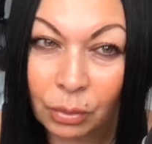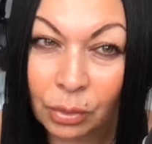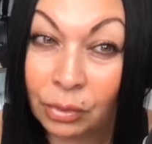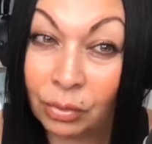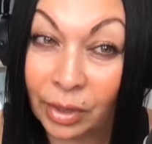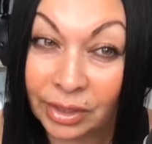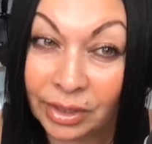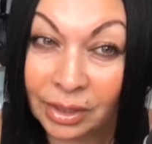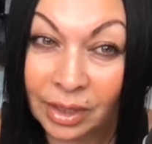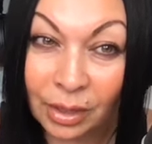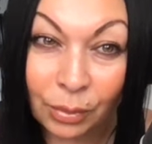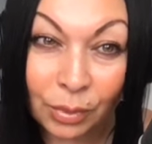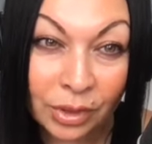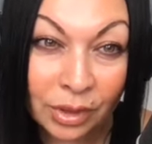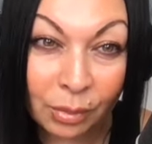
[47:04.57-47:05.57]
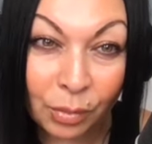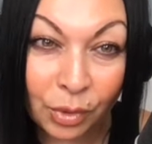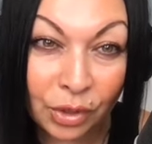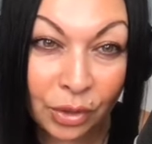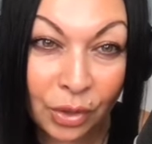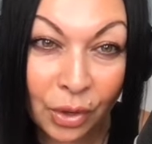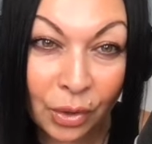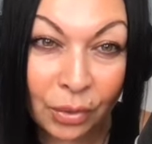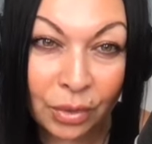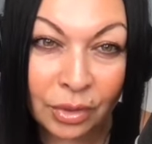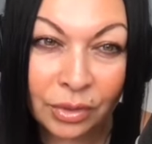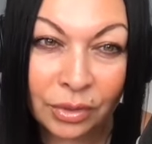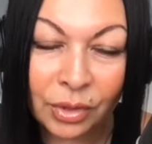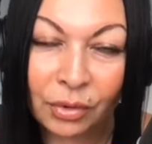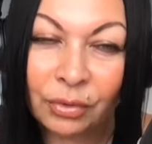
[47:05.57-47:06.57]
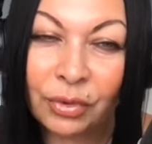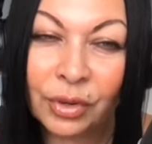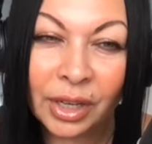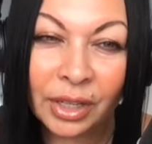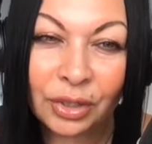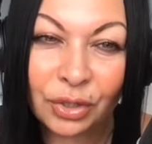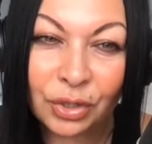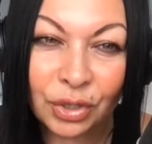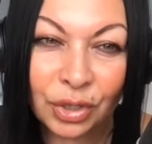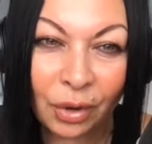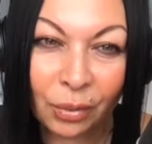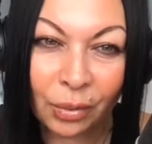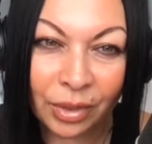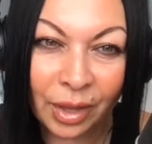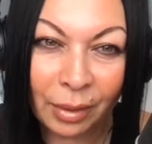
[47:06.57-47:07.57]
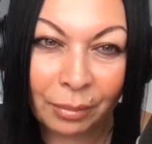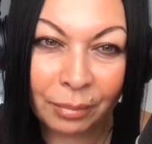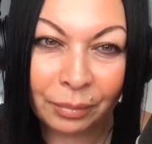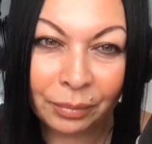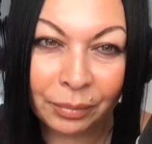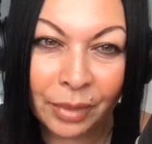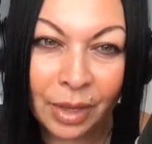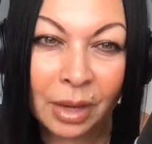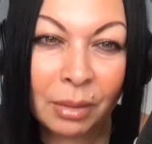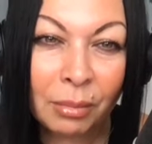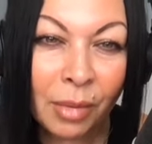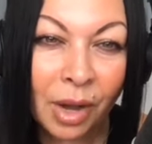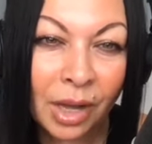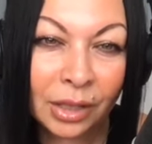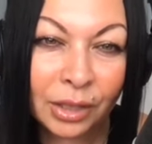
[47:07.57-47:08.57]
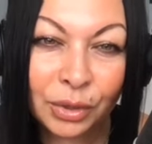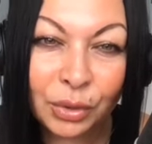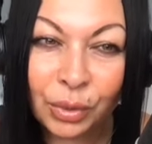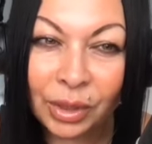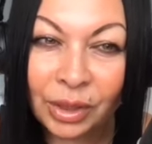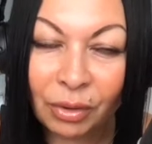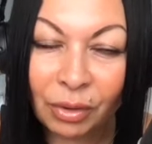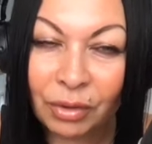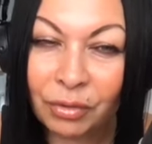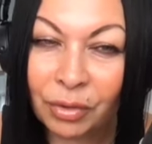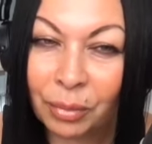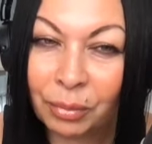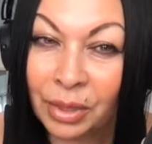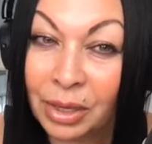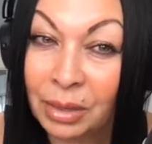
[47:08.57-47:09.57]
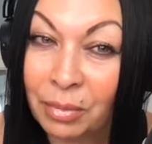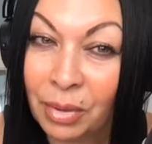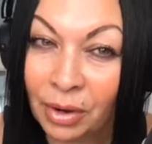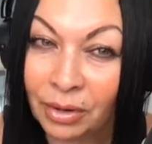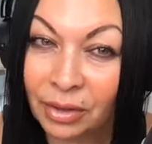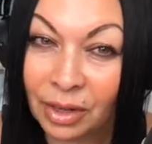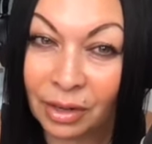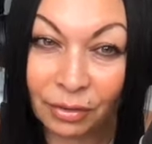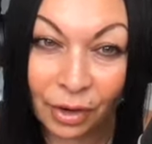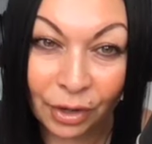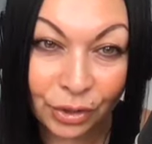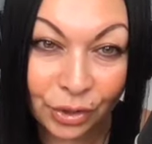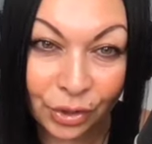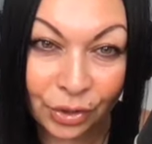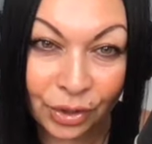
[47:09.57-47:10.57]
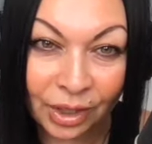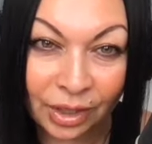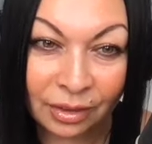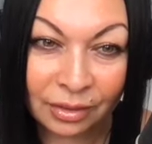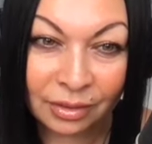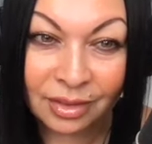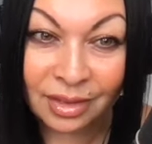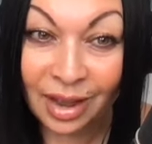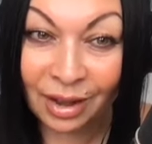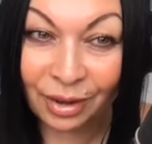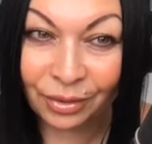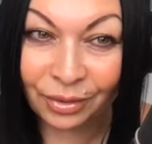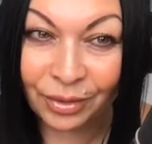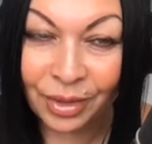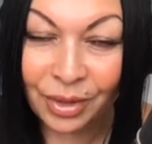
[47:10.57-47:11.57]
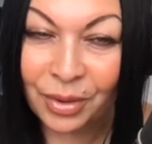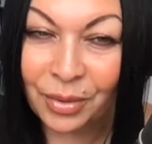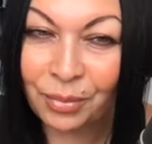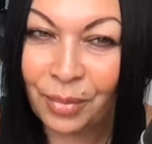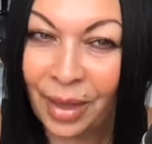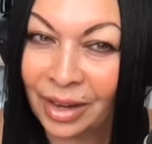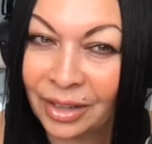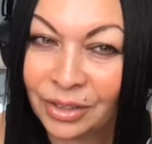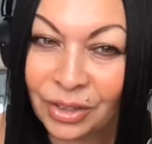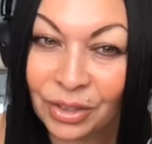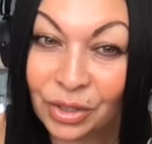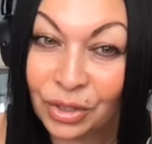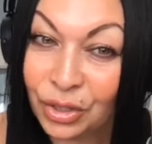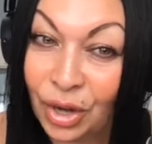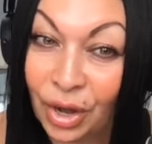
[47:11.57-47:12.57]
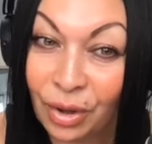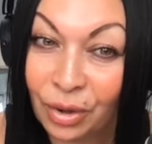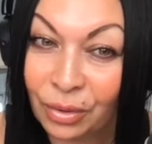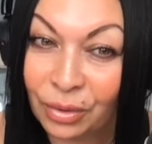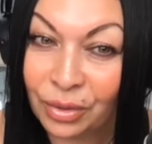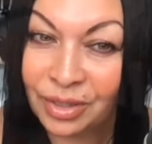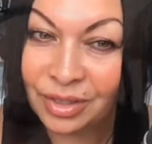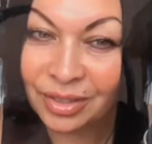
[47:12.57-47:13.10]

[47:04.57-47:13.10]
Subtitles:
would resonate with someone you know, don't forget to share it with them. Mahalo nui loa for being part of our journey. Now, back to the show.